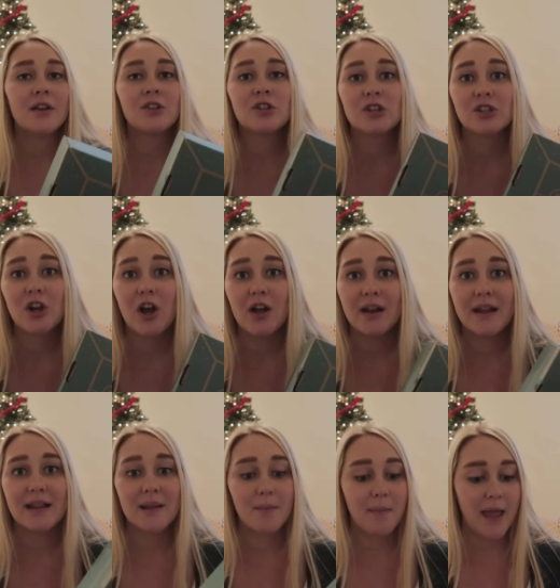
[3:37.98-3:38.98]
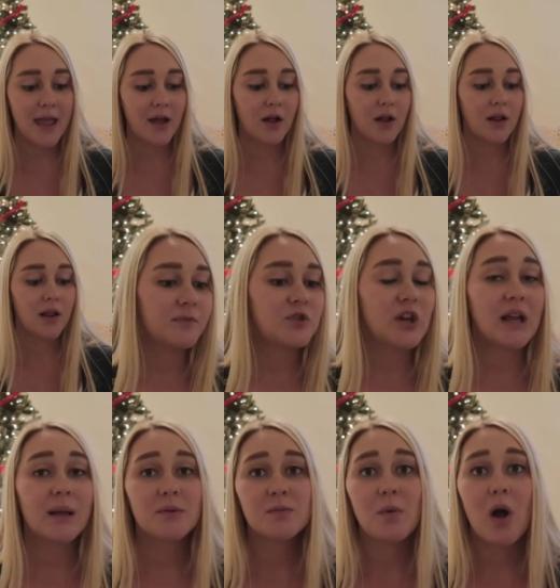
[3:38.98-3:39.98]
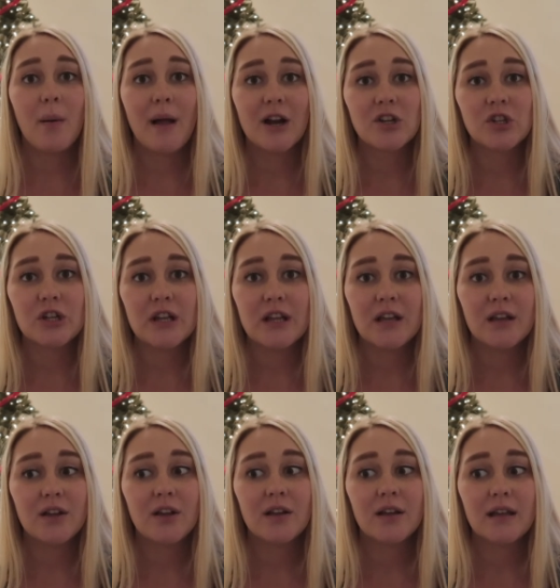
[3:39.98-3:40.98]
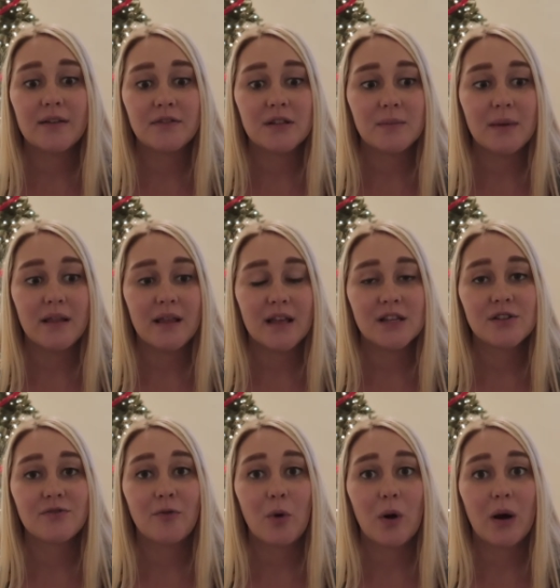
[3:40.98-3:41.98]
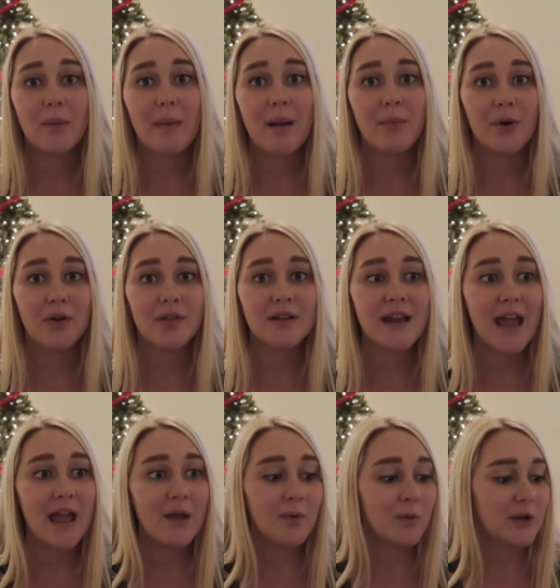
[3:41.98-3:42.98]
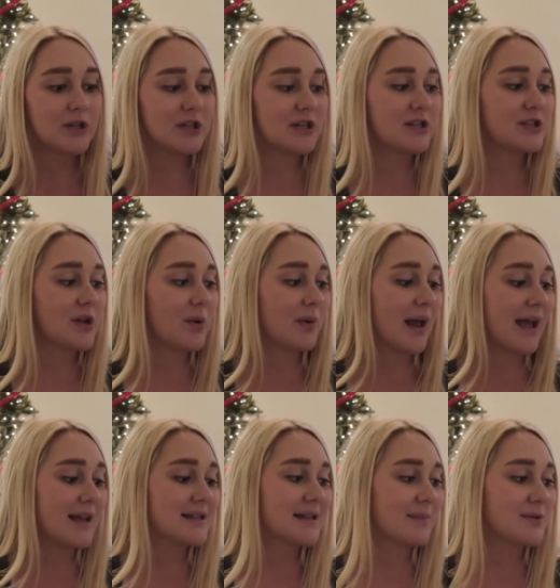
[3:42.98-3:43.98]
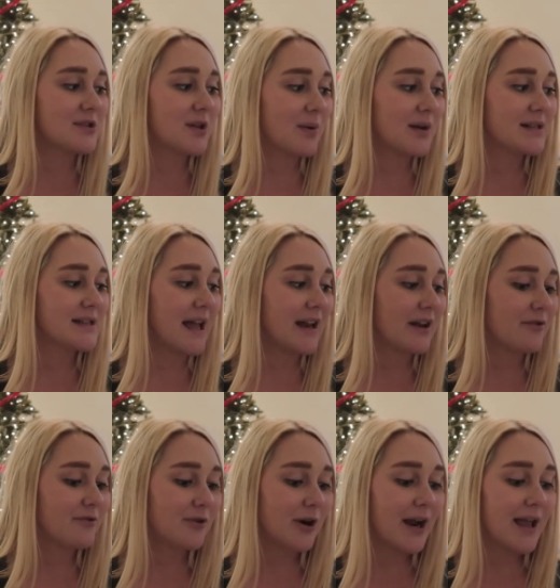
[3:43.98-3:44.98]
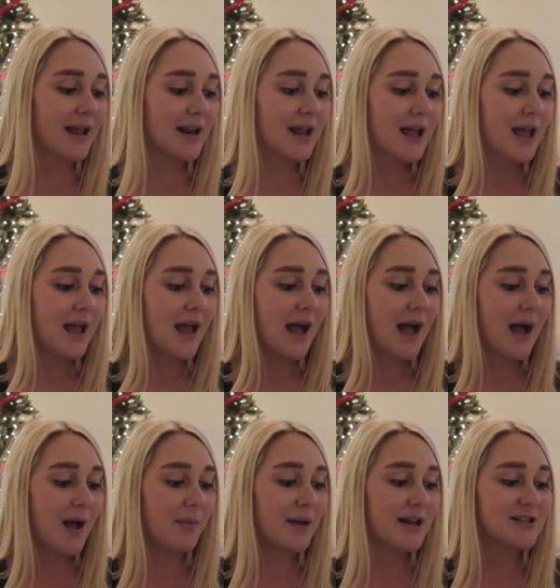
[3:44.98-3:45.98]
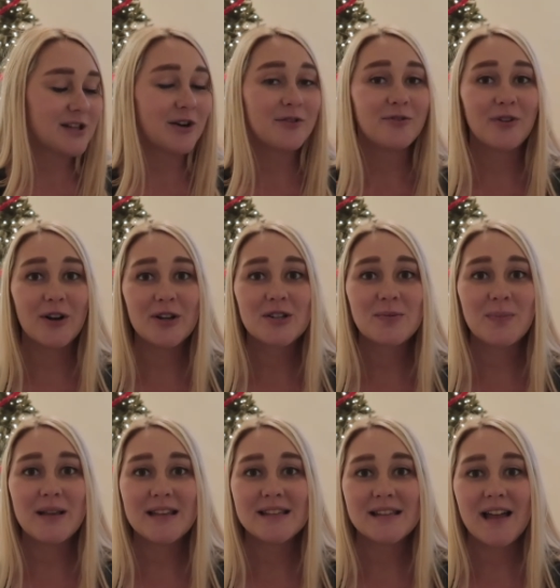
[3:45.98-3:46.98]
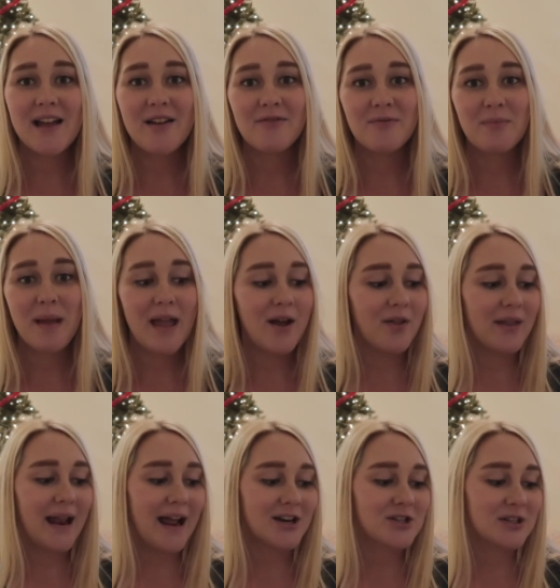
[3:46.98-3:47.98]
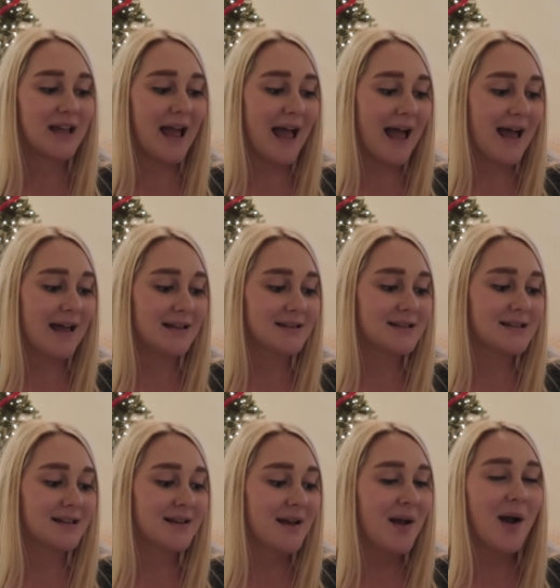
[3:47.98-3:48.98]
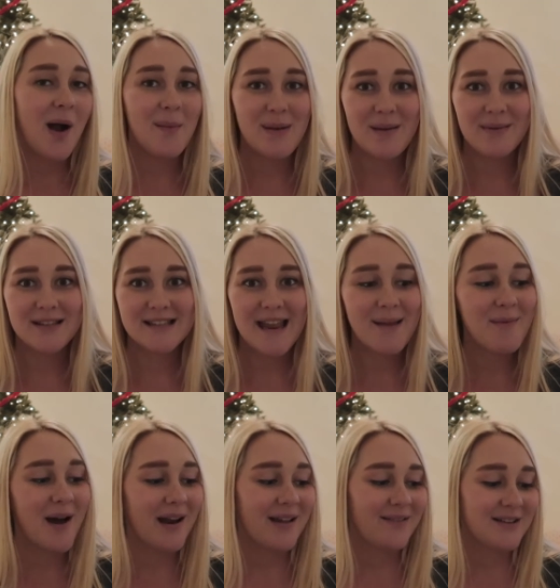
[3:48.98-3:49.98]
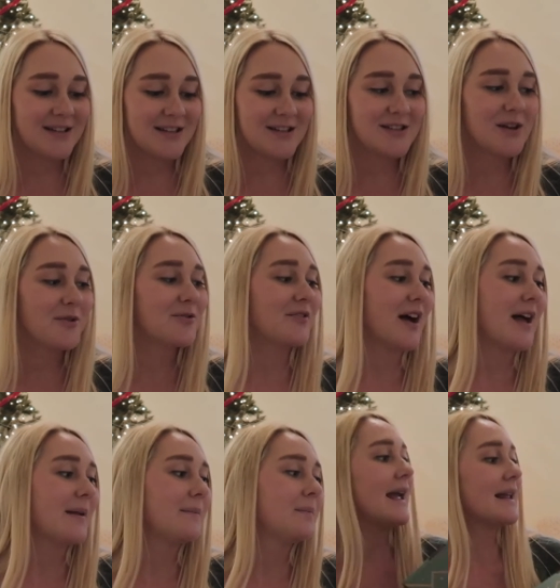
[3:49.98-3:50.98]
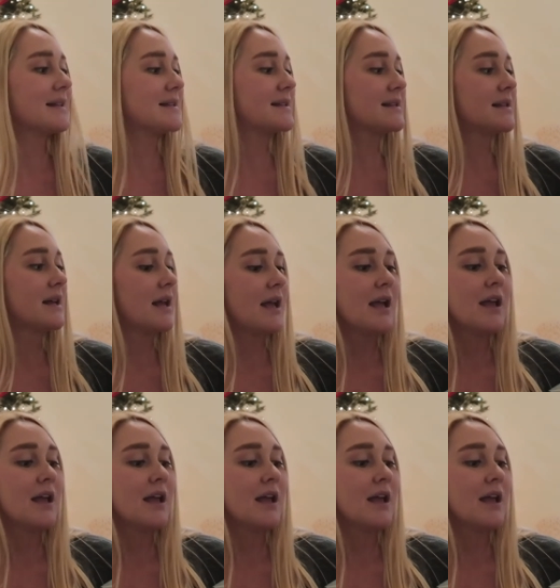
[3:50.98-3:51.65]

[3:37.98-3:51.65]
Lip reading: just gotten in the mail, Jacob's mom actually gifted me this for my birthday, which is so nice. I'm so excited for it. And it's our first piece of mail that actually has our baby's name on it, which is so fun. It's